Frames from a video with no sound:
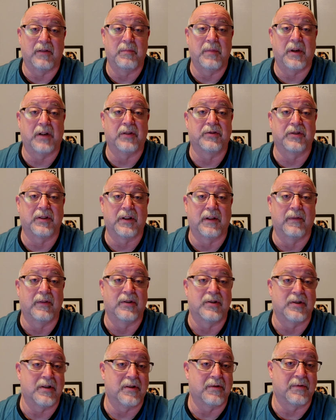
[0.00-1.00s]
Bell
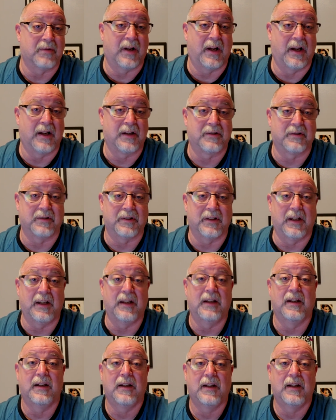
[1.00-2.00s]
Services will
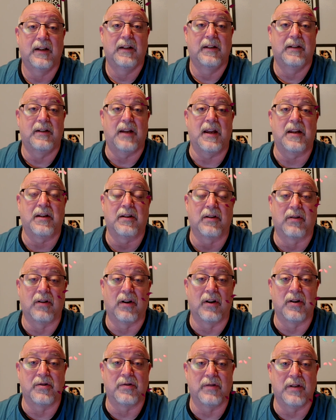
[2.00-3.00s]
actually take your
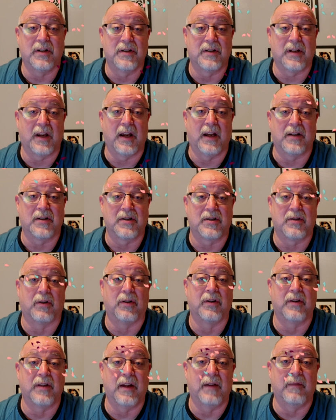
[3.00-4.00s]
groceries and
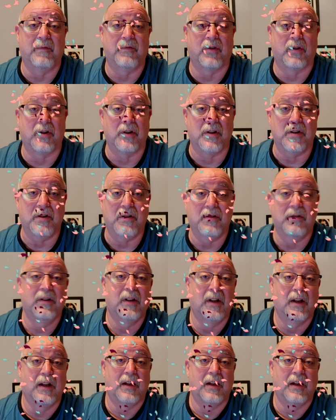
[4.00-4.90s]
store them for you,